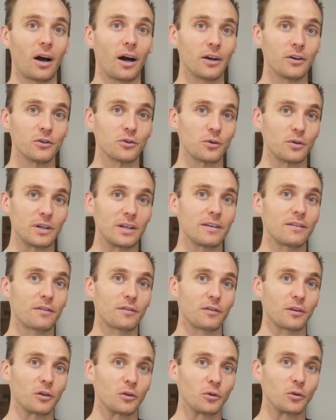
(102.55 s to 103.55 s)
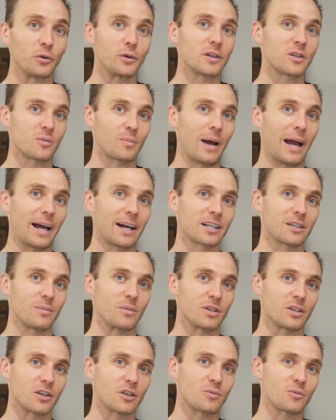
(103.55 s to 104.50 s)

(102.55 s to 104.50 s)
underneath the gluteus maximus,